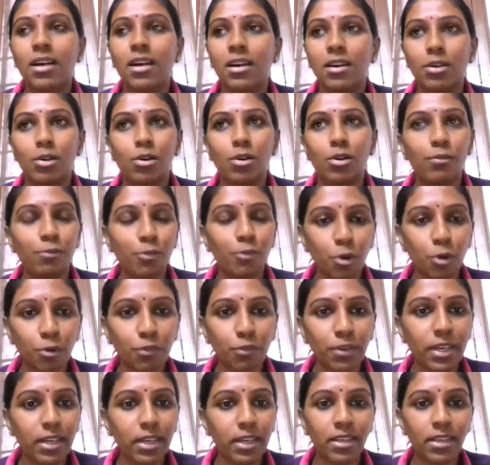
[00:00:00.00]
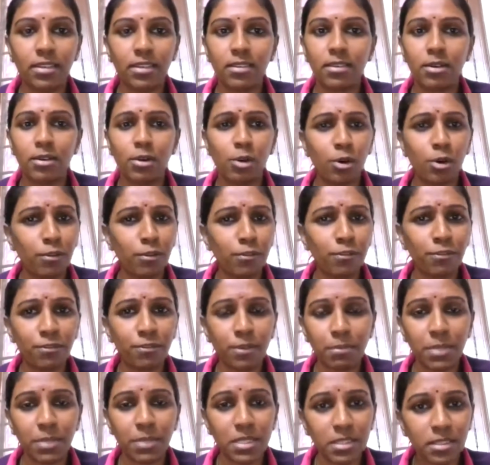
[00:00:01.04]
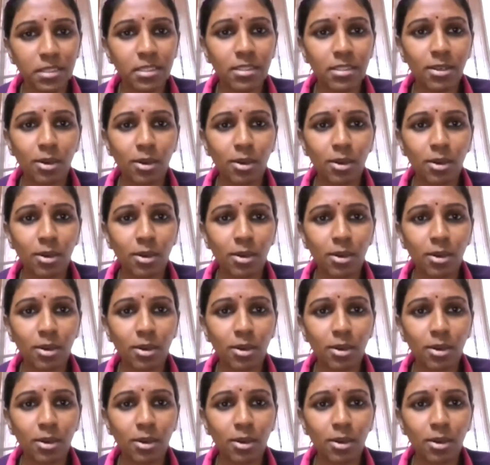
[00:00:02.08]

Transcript: of COVID and a lot of business